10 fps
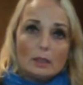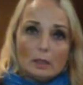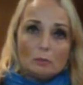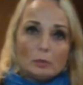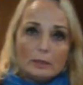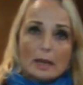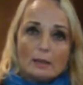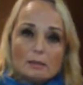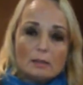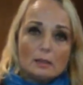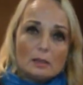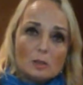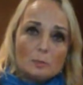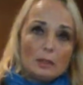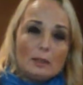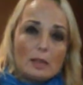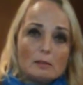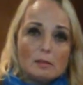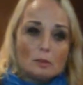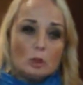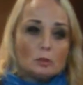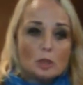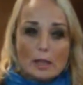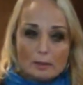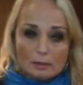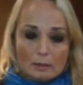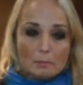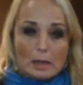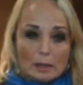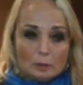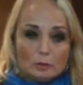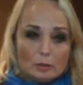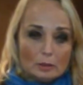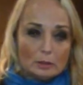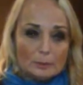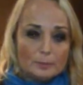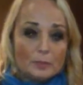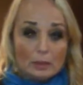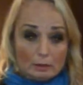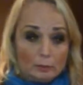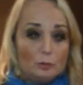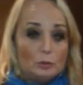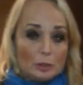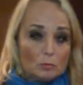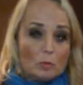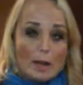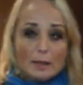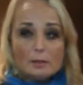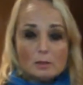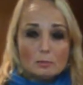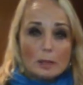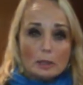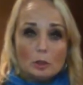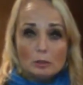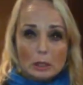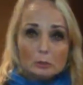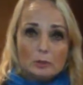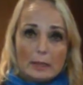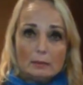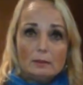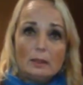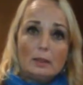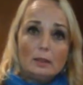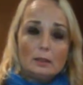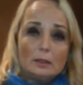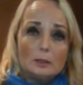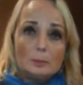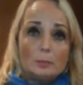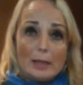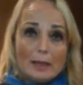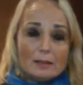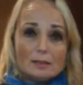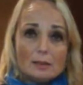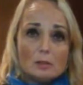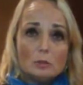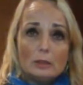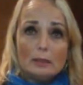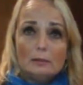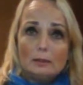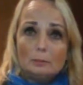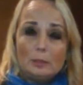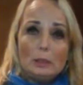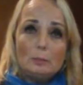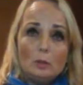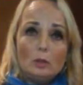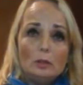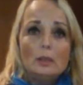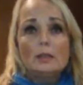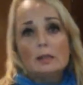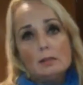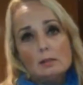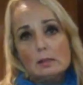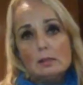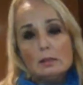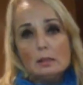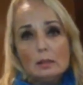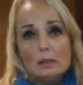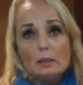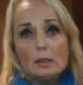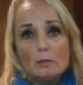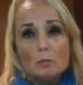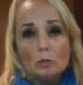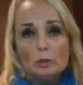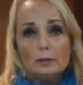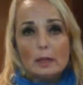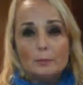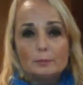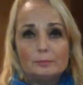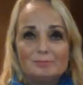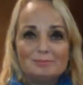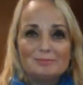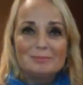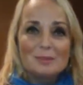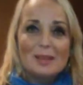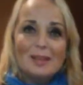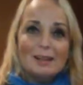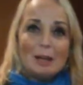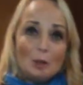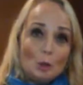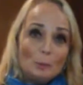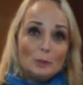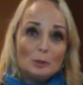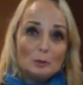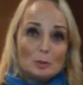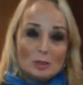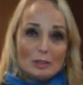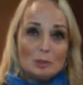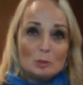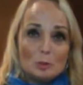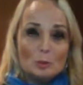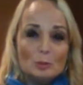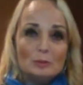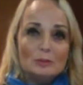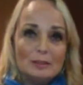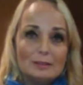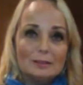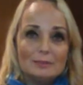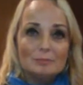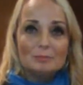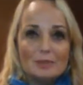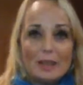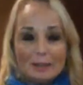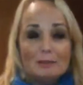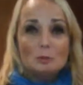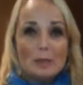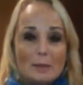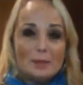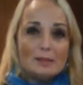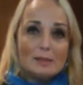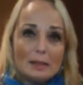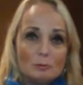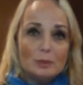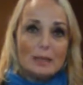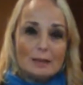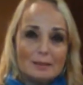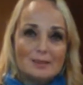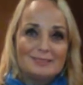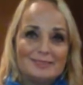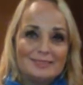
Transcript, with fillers: Eh, with us, an experience not just about eh, the food and wines, about the authentic eh, places, authentic people in Sicily and Malta. I hope to see you soon and to come and stay with us.